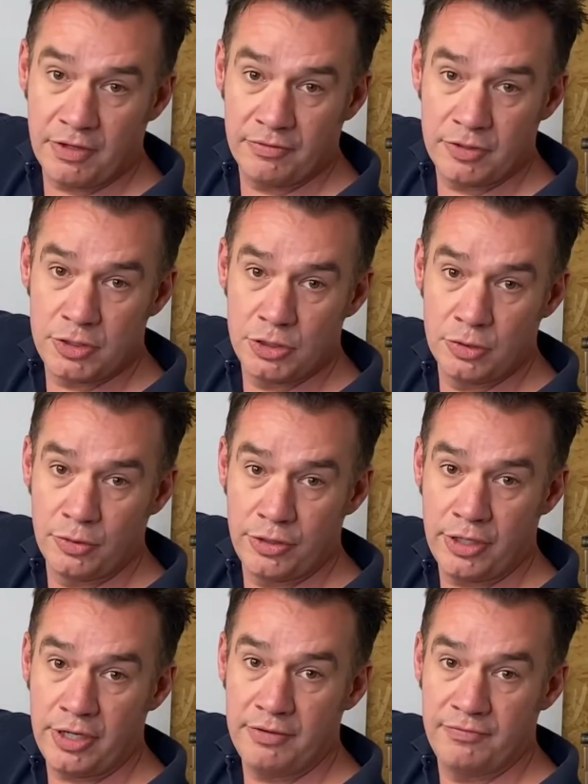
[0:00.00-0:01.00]
of the
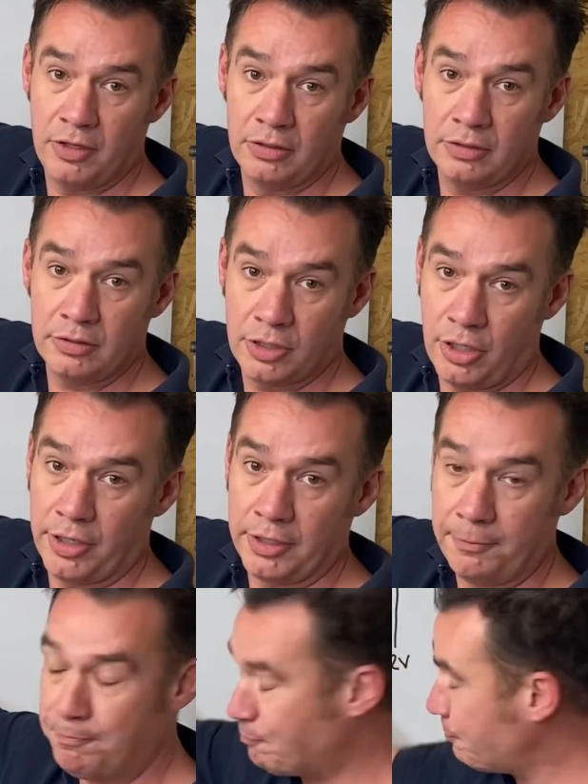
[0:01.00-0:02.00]
230 volt coil.